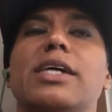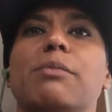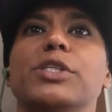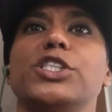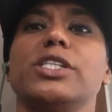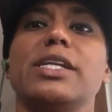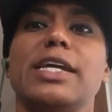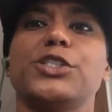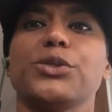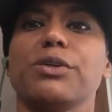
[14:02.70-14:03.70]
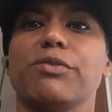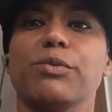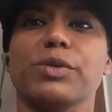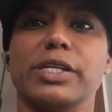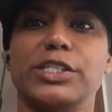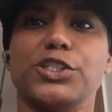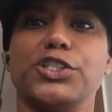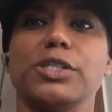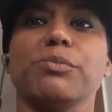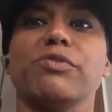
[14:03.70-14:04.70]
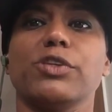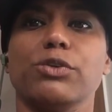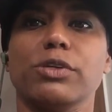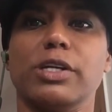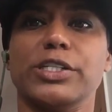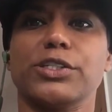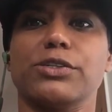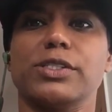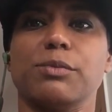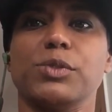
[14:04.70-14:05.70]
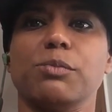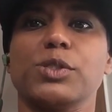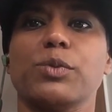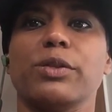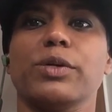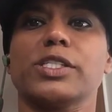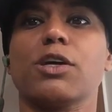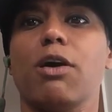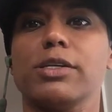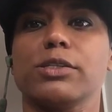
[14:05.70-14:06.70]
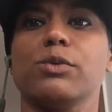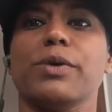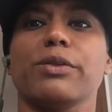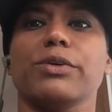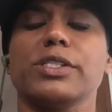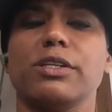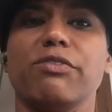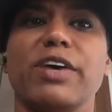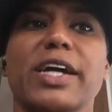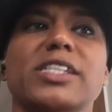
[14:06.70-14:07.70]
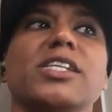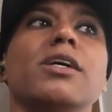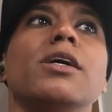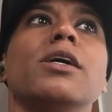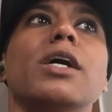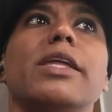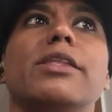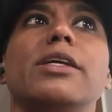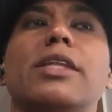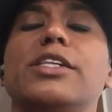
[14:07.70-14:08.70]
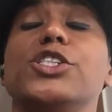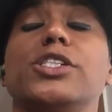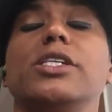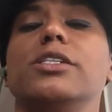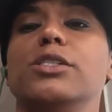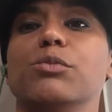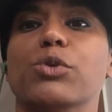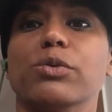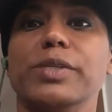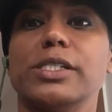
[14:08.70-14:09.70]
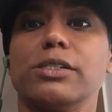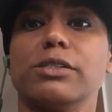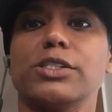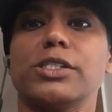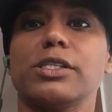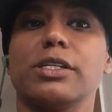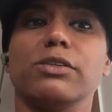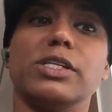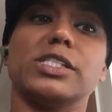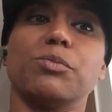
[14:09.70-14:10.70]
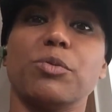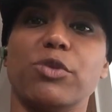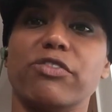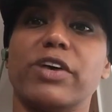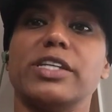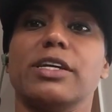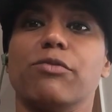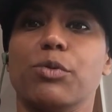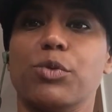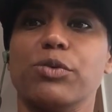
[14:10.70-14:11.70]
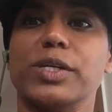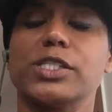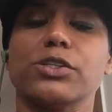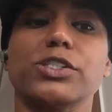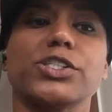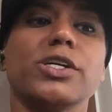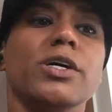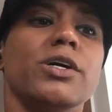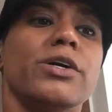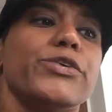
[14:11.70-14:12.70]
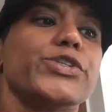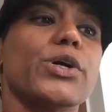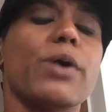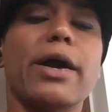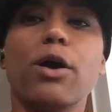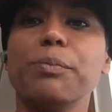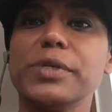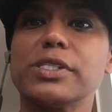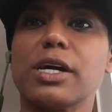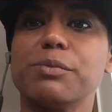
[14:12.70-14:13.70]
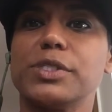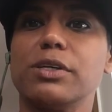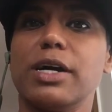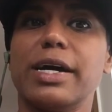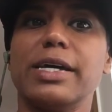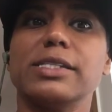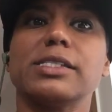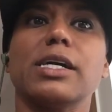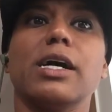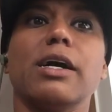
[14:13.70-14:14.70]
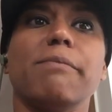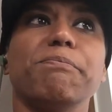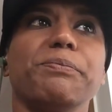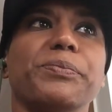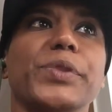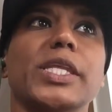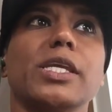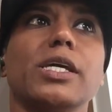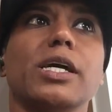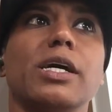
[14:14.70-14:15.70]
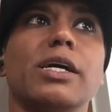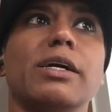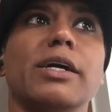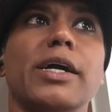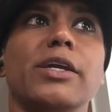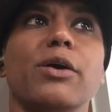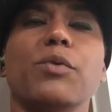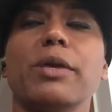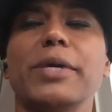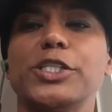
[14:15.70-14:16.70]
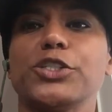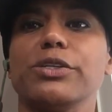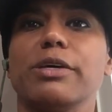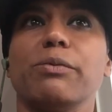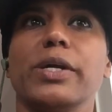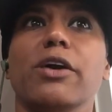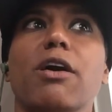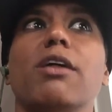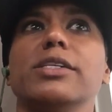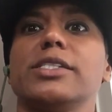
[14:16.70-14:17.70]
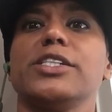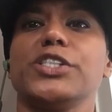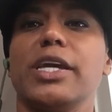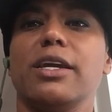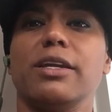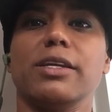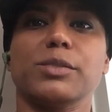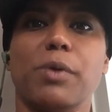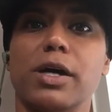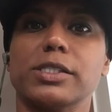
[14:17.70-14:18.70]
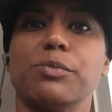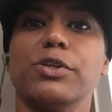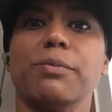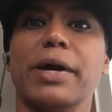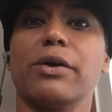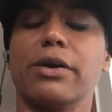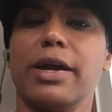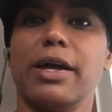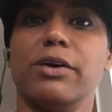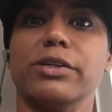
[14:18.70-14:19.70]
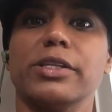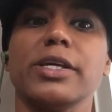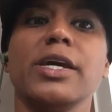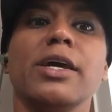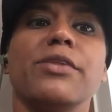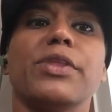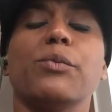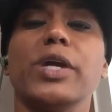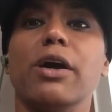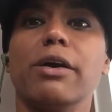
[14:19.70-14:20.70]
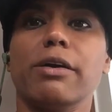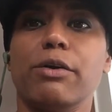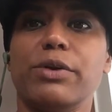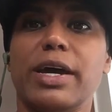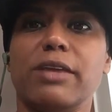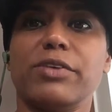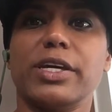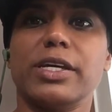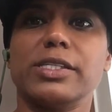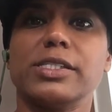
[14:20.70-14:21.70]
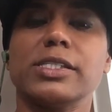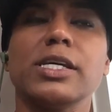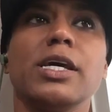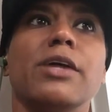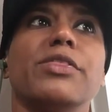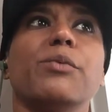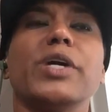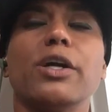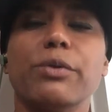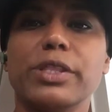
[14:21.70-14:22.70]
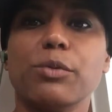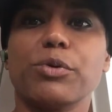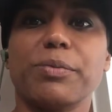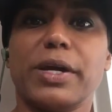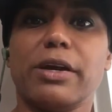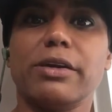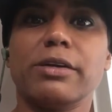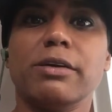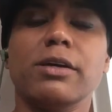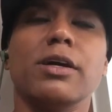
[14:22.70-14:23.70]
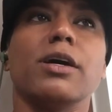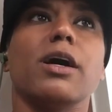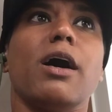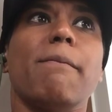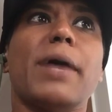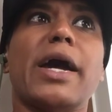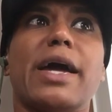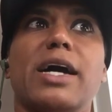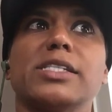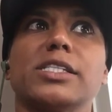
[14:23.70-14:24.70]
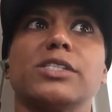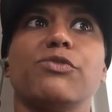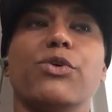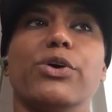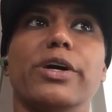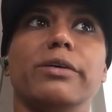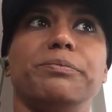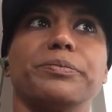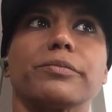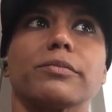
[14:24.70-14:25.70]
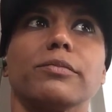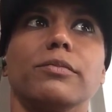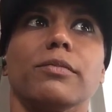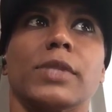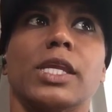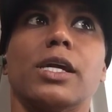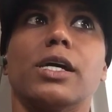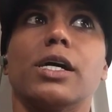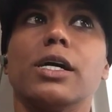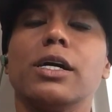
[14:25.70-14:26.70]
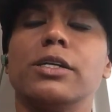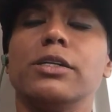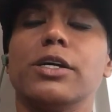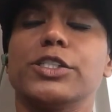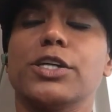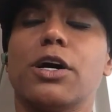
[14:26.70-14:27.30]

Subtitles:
establish the nature of the relationship of the neurological symptoms, whether it's causal, whether it's an effect, and they just need to do more research, and there needs to be more funding for more research. So I hope this helps you guys. I want to make sure that we are all as educated as possible about our health, that we are our own advocates, that we go in there prepared. I asked for an